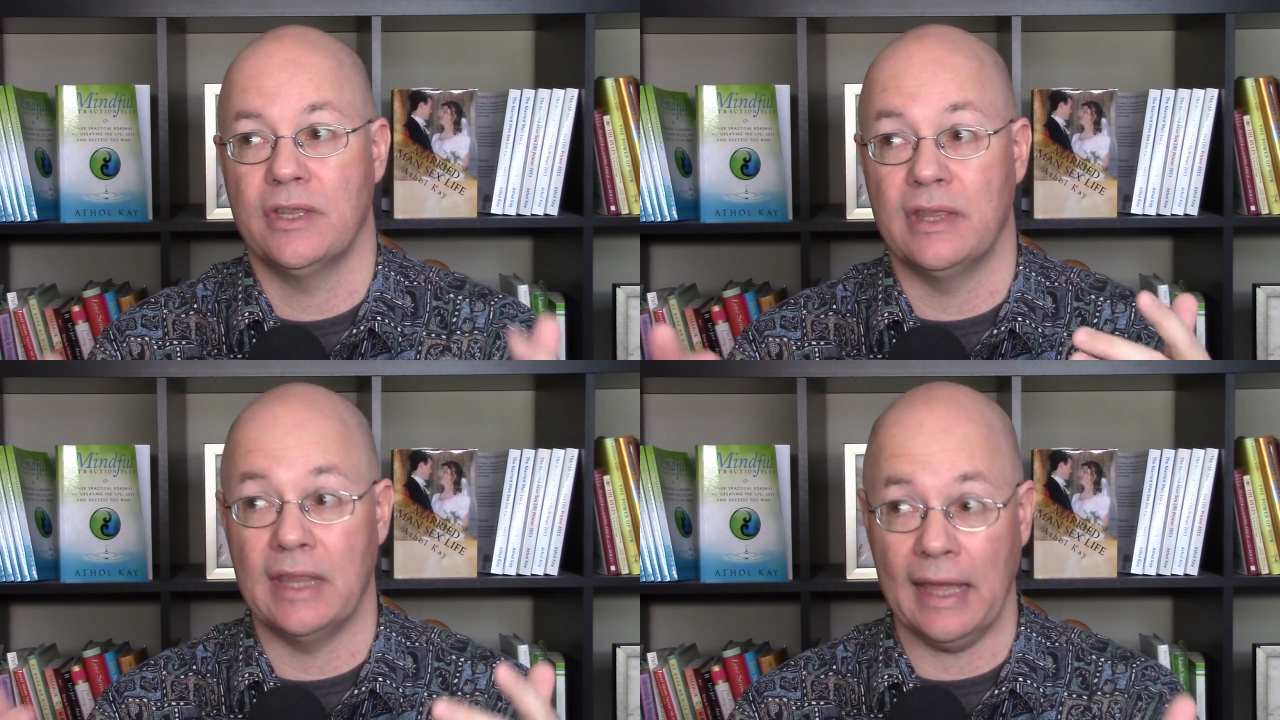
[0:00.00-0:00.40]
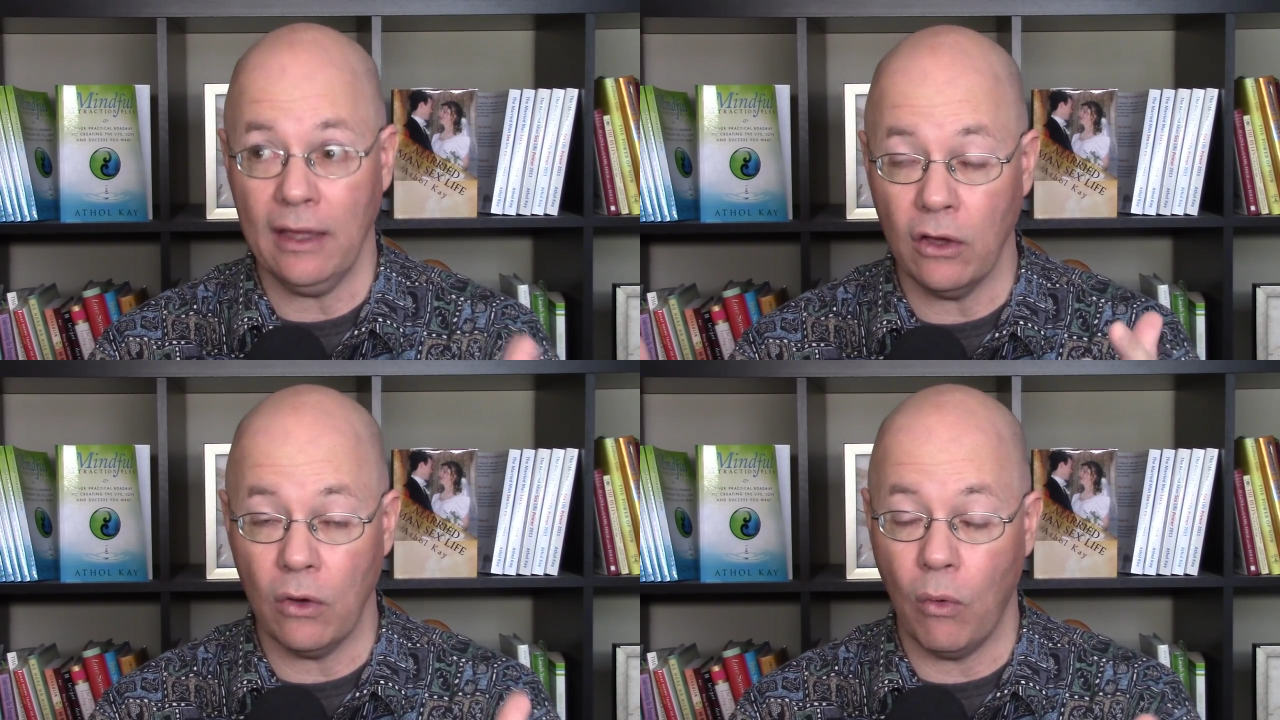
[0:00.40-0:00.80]

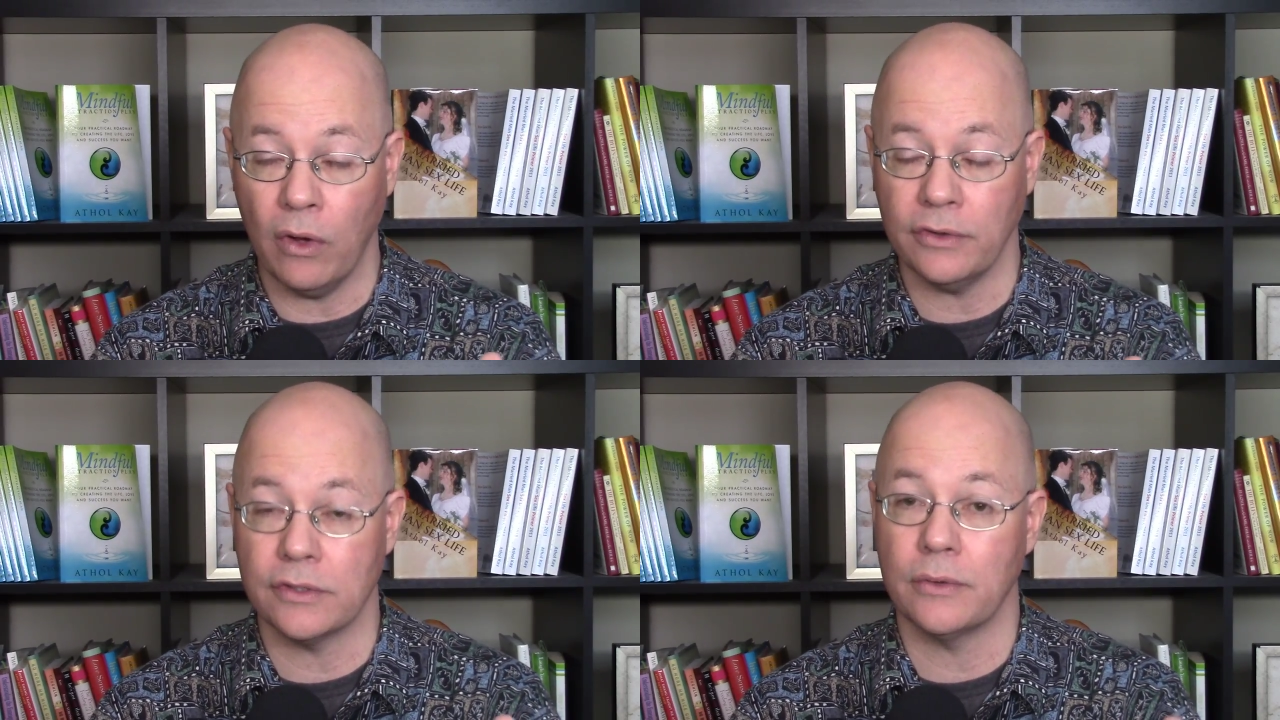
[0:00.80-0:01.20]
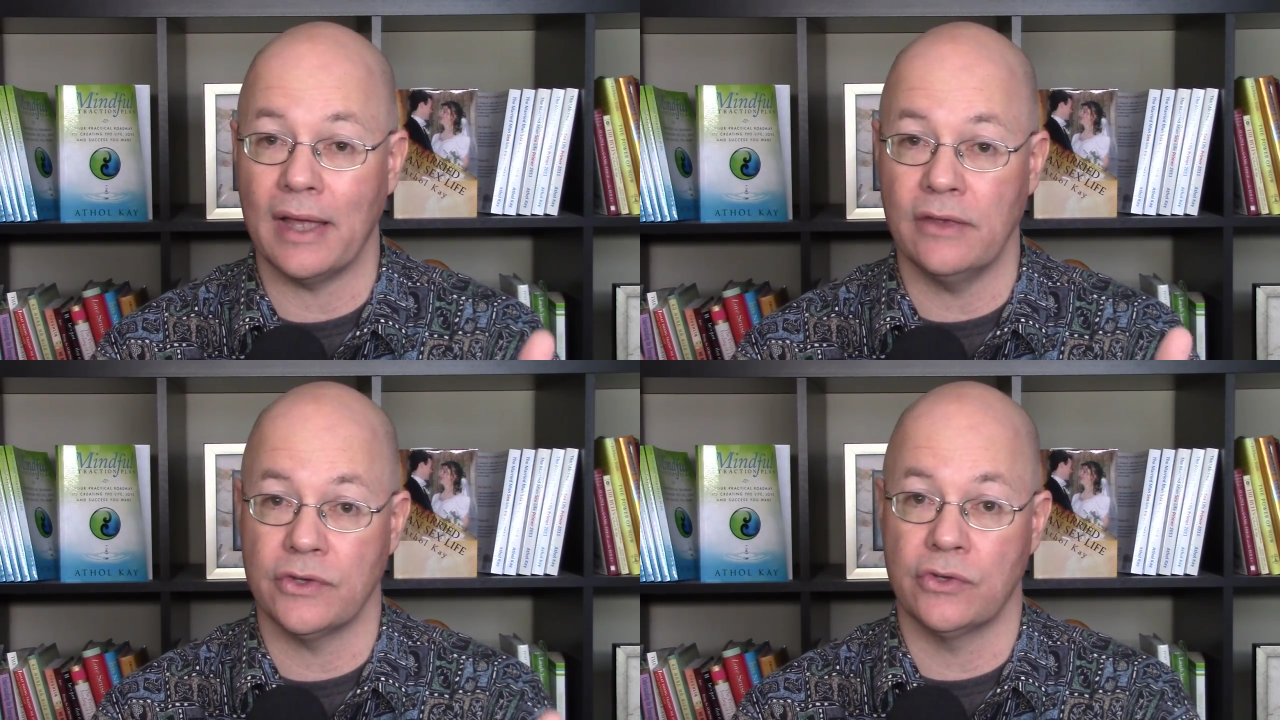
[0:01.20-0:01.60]
then go on to,
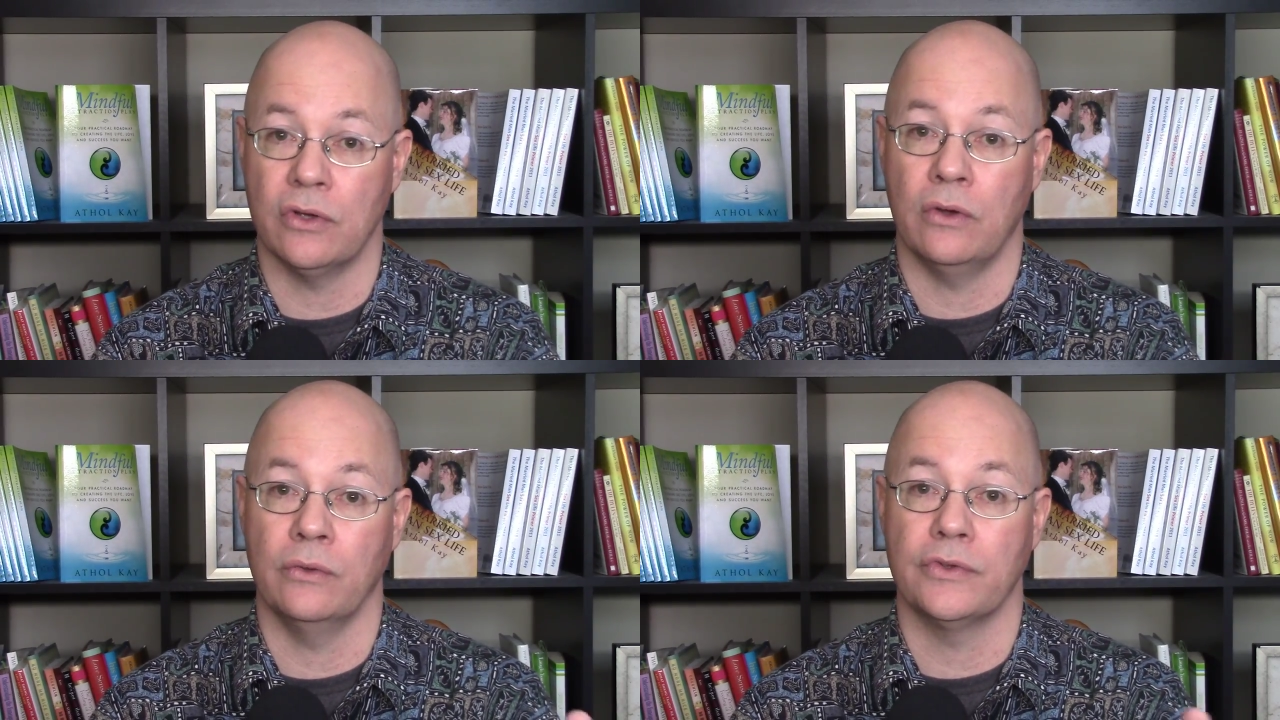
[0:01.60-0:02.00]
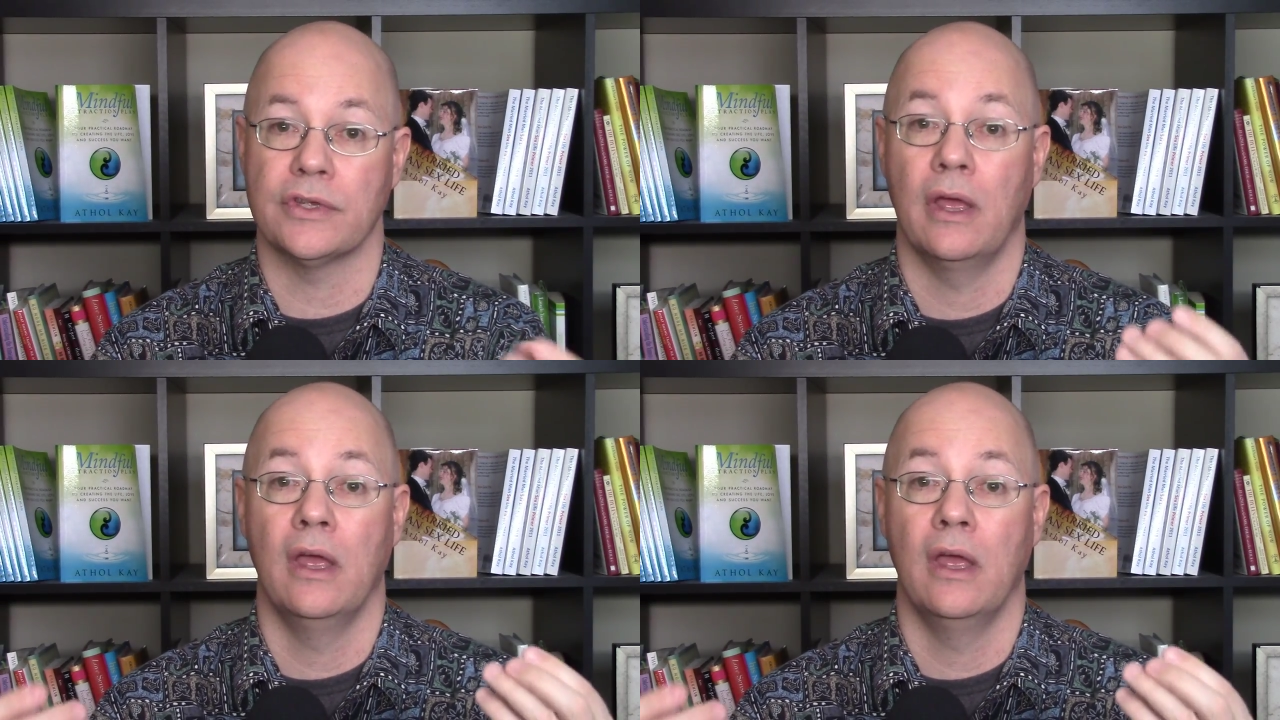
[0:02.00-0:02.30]
as adults,